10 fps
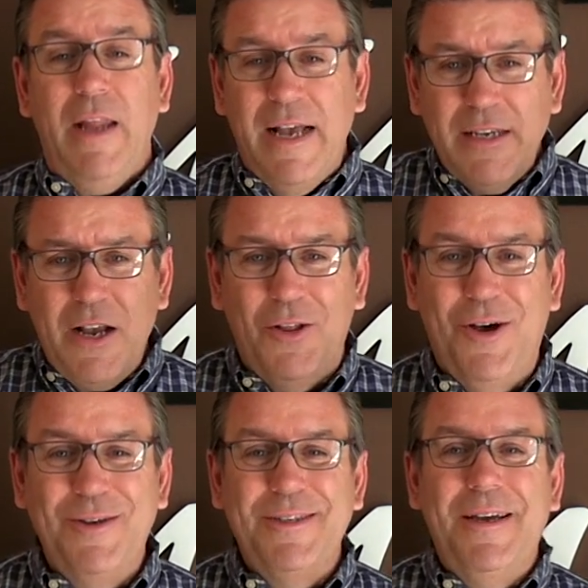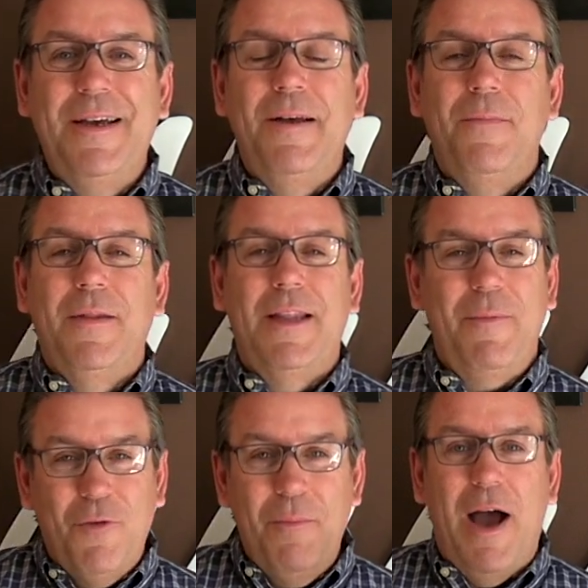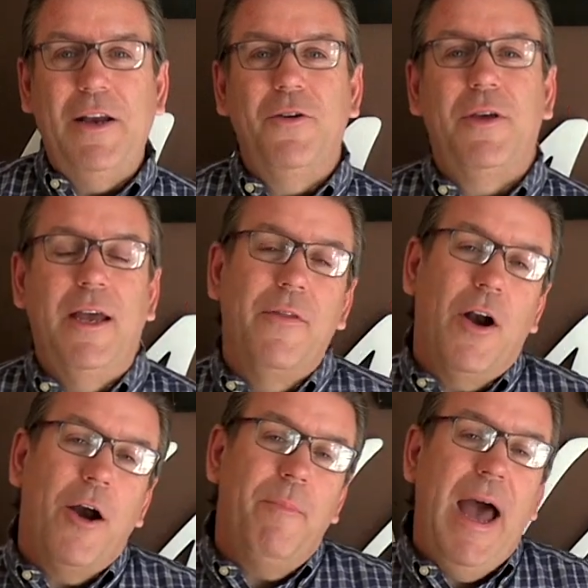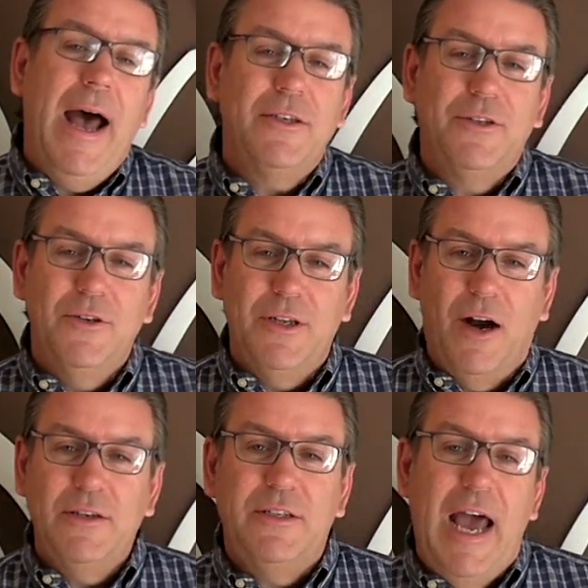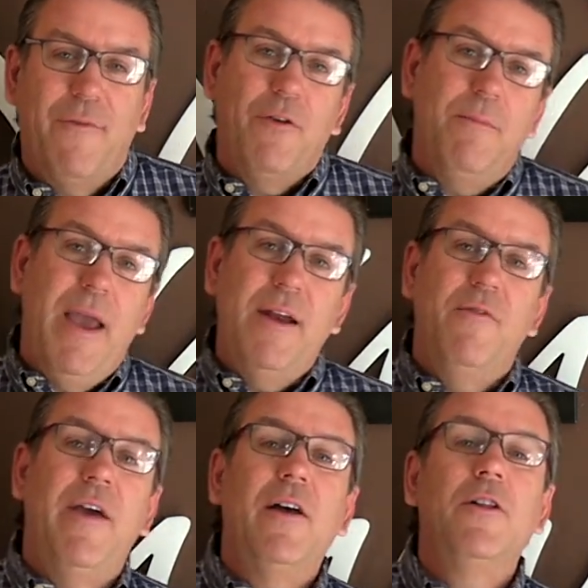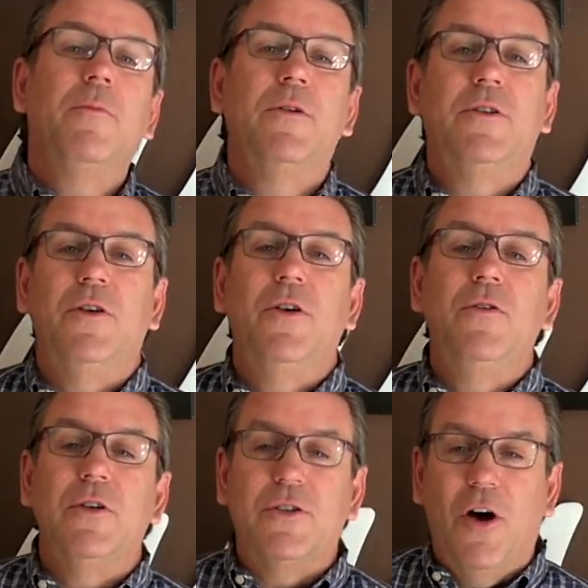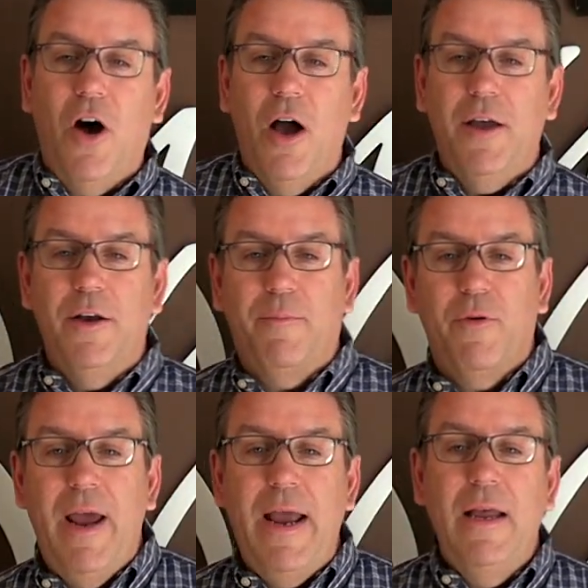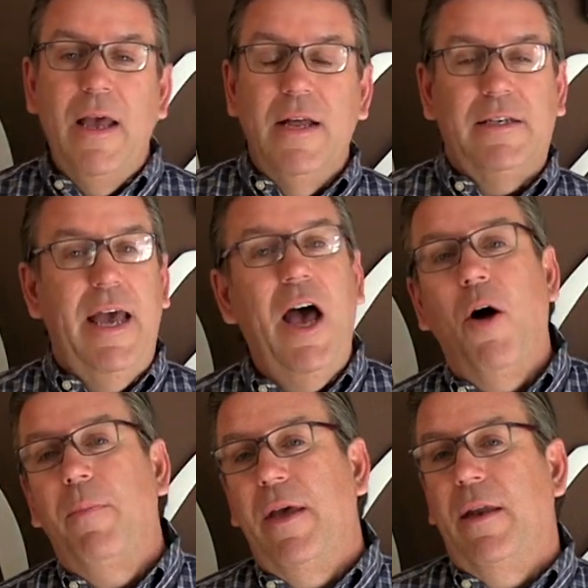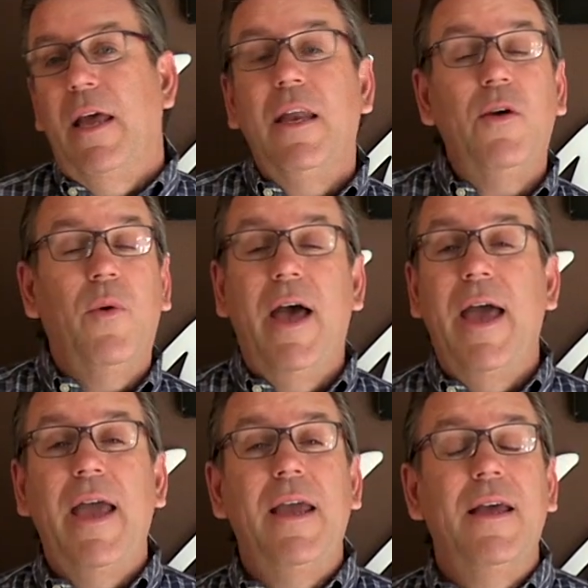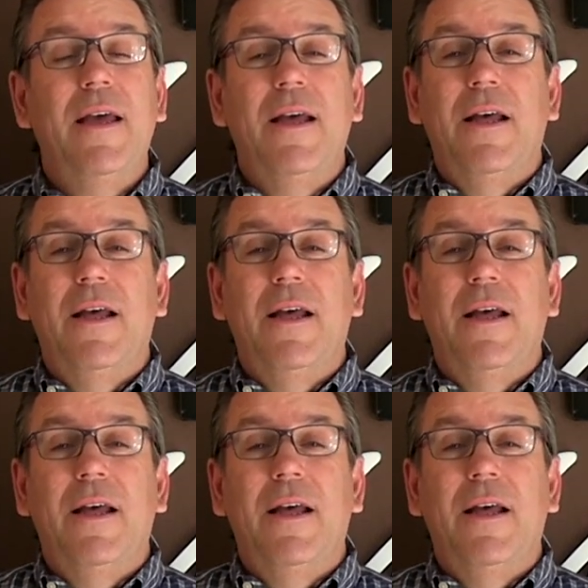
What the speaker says: As I close, let me remind you again that our pastors and our staff remain available to you to talk and to pray, to help in any way.